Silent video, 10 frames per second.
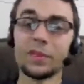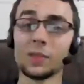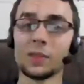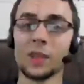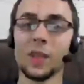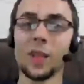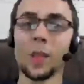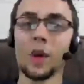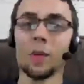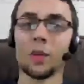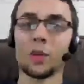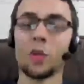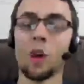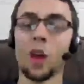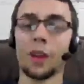Yeah, Valbar will just
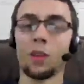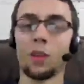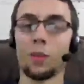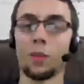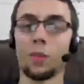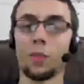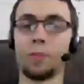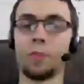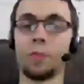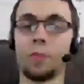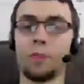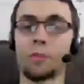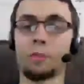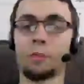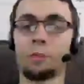wall that whole, well,
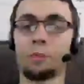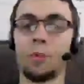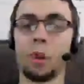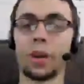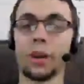point.